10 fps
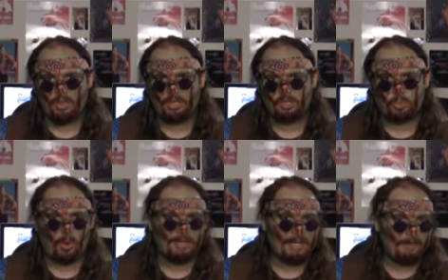than
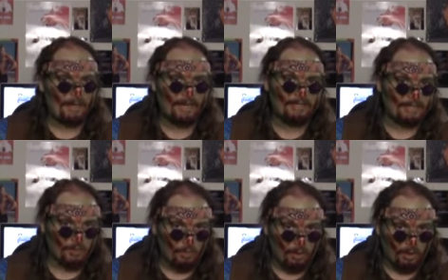20 minutes
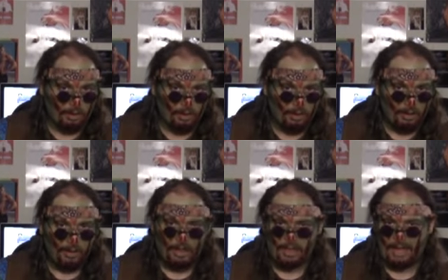to work
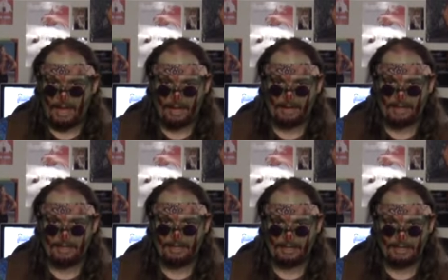that uh,